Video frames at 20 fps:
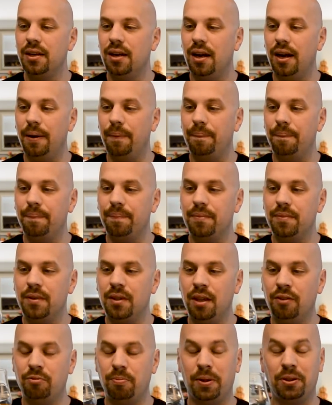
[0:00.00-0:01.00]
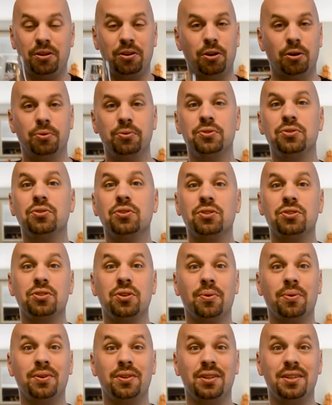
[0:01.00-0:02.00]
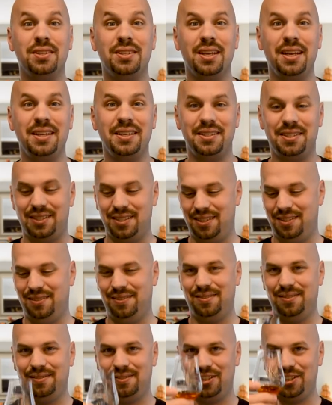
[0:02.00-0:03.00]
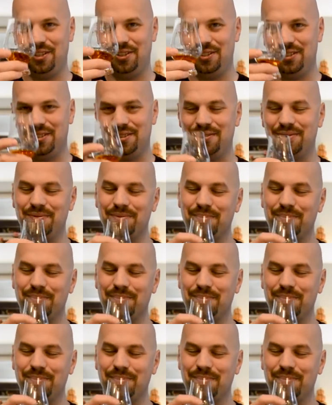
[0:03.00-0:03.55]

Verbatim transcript: All right, enough about the nose. Let's go into the taste. Cheers.